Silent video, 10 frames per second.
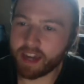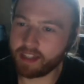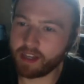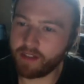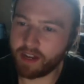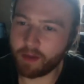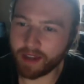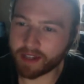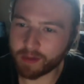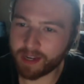off anyway,
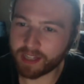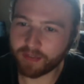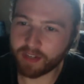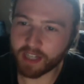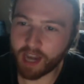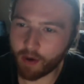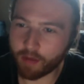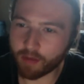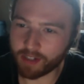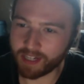because we need to finish our own
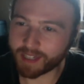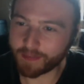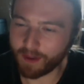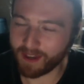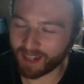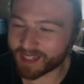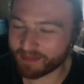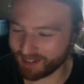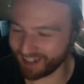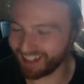projects first. But